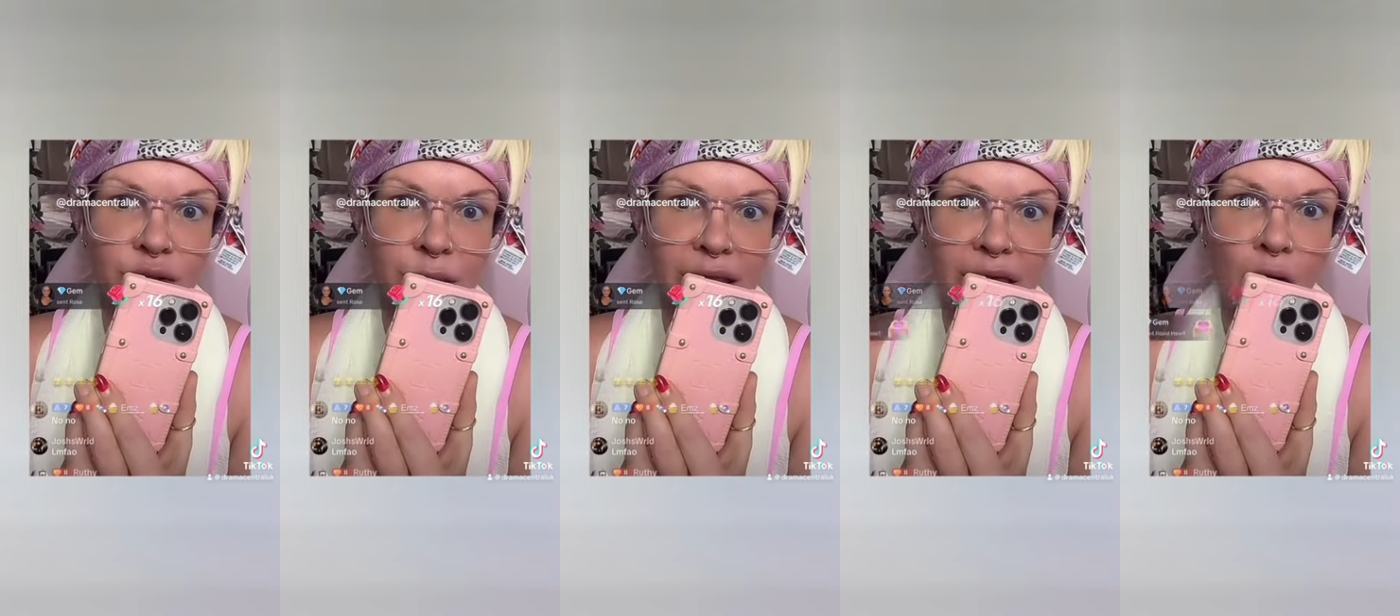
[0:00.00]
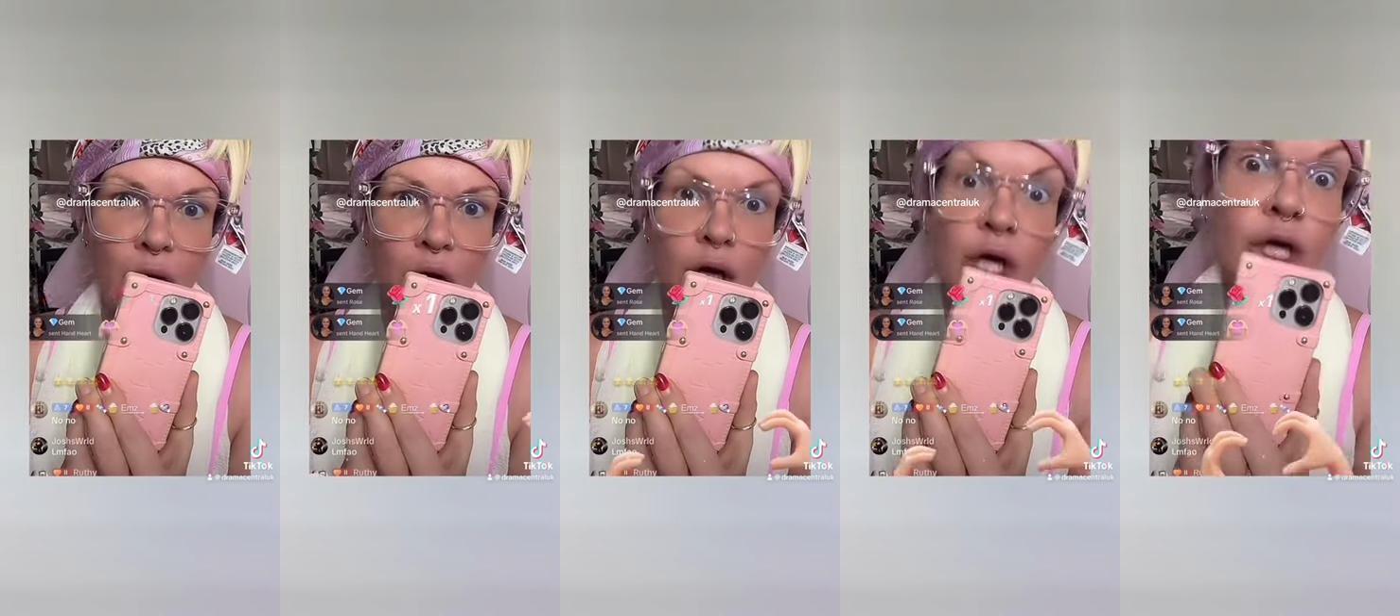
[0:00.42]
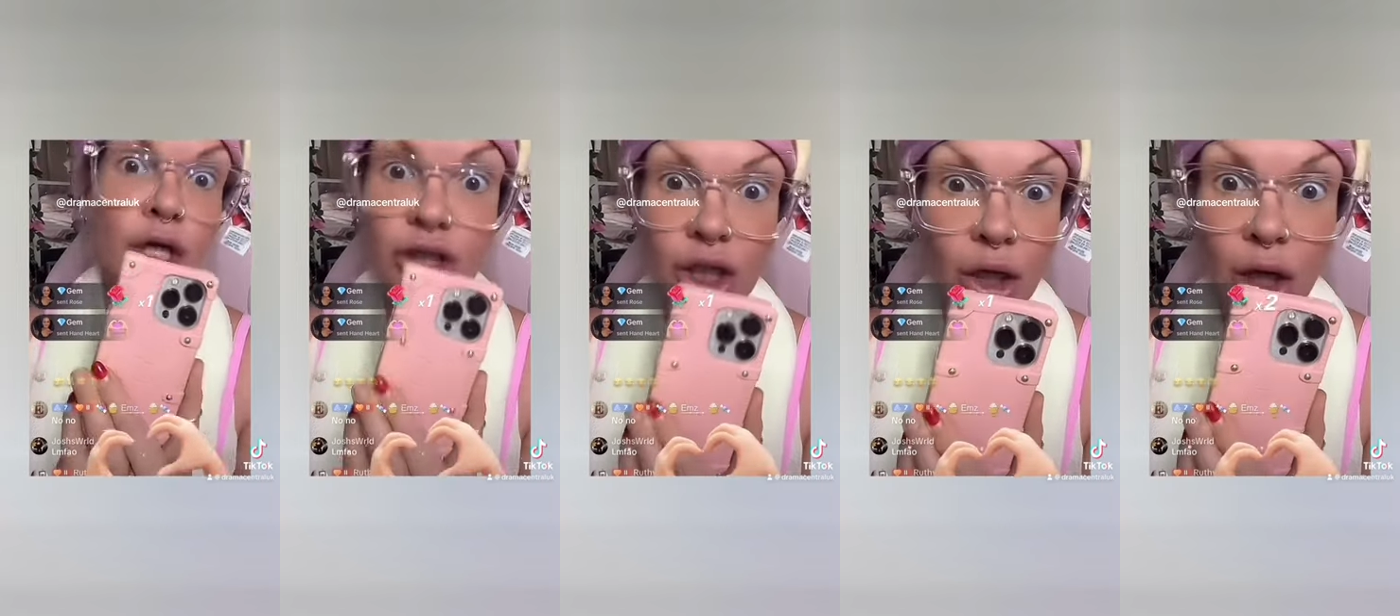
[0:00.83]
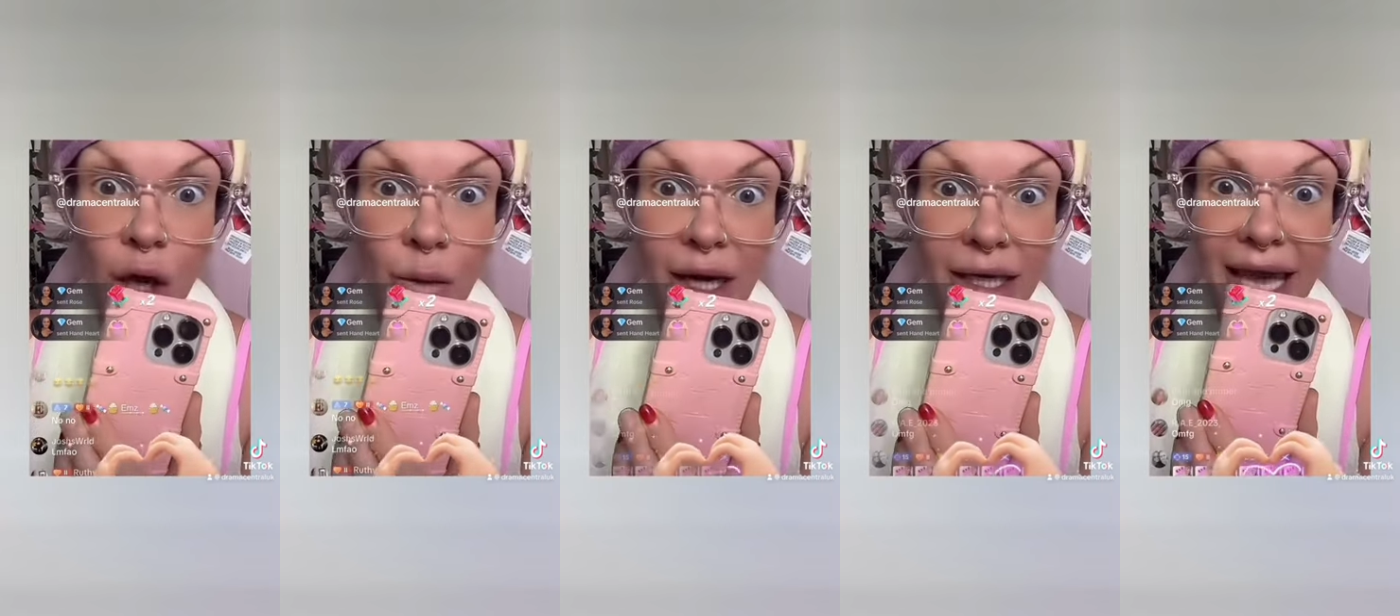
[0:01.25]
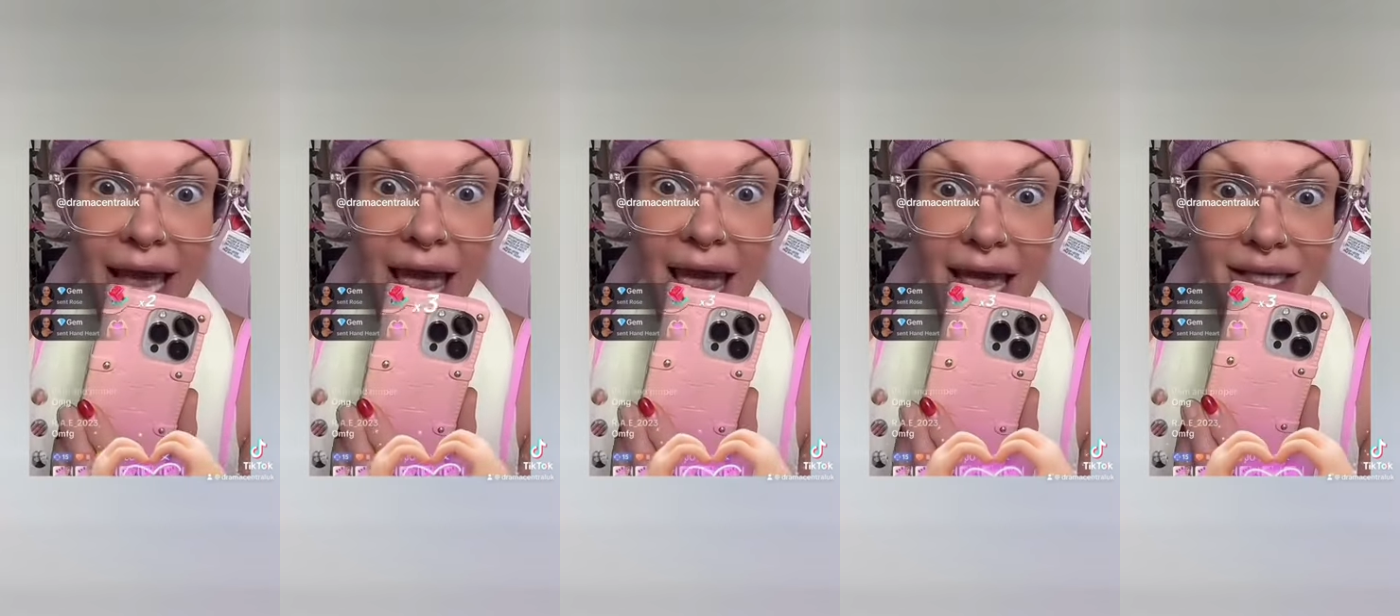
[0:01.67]
sweetheart. So no one
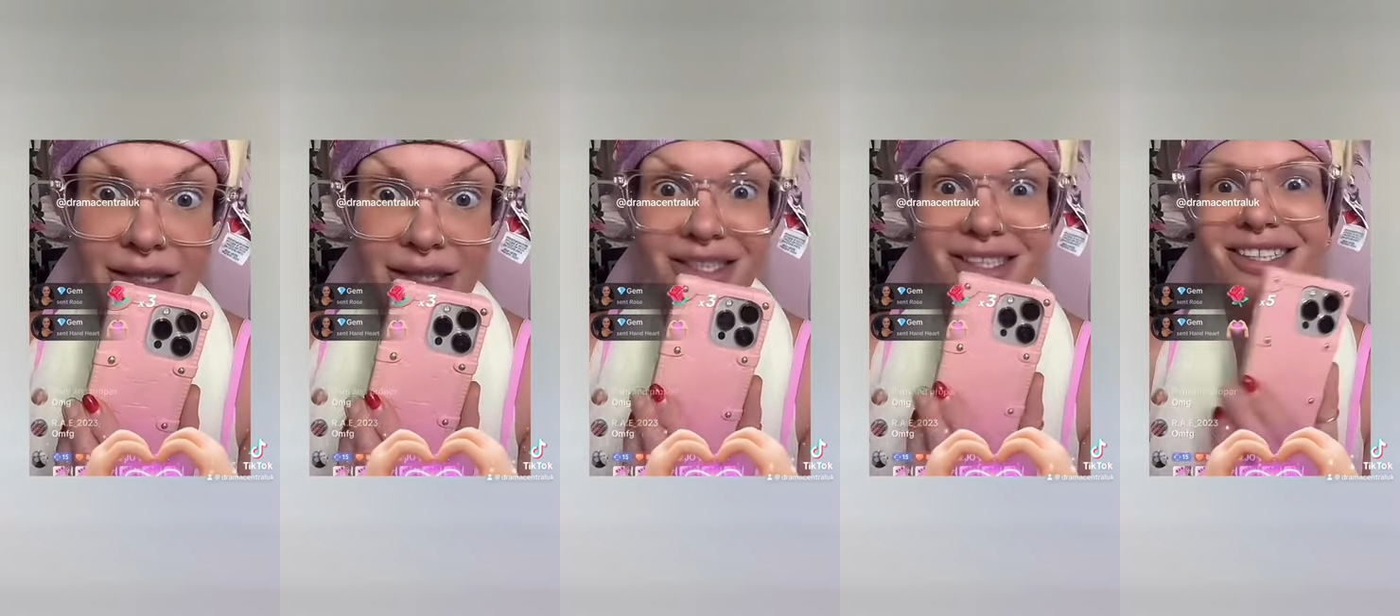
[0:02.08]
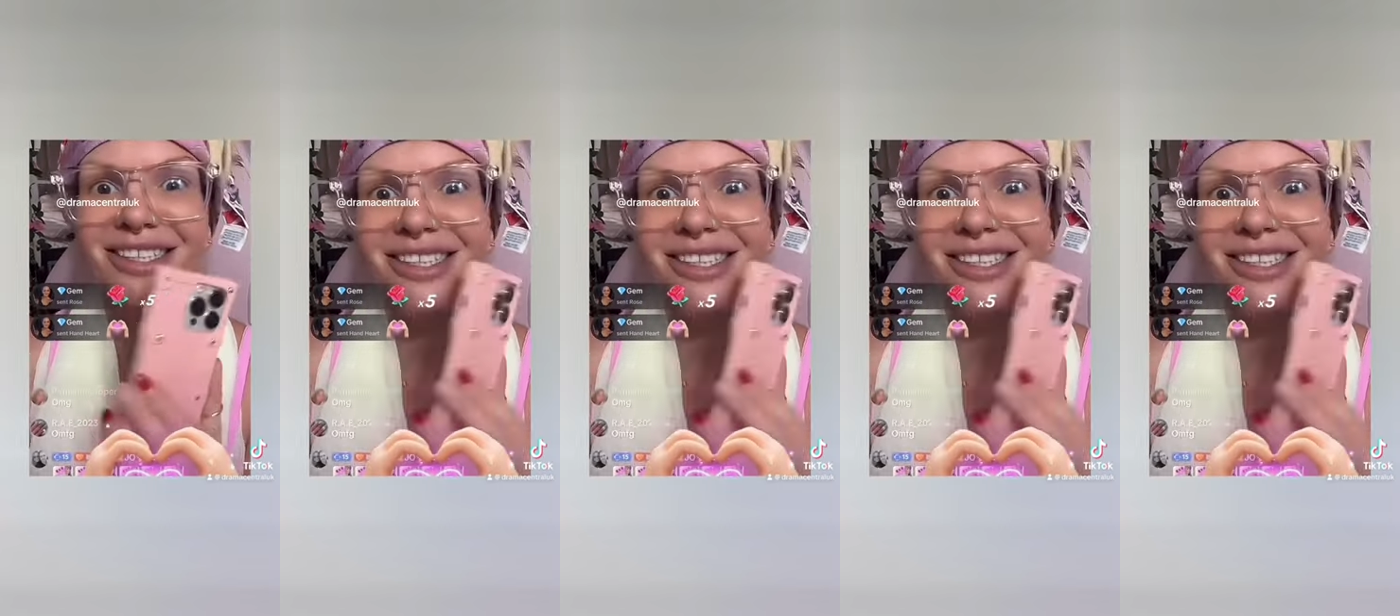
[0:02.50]
cares.